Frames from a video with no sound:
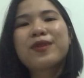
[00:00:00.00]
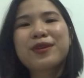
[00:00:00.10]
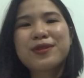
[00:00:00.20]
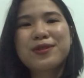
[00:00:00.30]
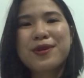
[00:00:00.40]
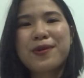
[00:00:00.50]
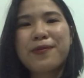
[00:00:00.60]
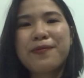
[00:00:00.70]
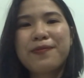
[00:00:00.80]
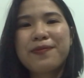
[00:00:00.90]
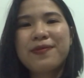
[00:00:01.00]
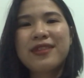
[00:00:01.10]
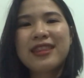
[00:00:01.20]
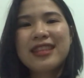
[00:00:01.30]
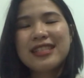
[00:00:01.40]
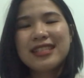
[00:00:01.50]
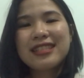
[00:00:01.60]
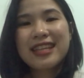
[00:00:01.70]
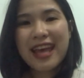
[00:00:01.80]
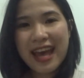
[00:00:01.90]
So This is
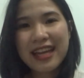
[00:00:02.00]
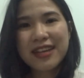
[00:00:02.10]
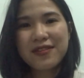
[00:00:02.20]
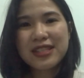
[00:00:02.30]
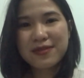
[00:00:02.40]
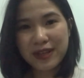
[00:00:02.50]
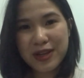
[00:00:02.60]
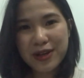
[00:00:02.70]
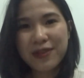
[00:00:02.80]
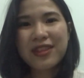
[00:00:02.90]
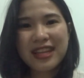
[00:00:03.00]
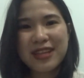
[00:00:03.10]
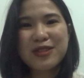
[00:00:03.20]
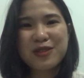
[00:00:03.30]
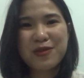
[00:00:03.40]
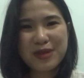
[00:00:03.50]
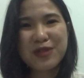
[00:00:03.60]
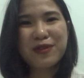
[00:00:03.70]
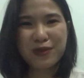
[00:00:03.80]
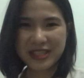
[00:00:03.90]
the end of this video. Thank you so much for
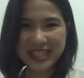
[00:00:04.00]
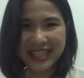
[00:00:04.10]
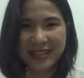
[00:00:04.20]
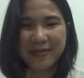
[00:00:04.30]
watching.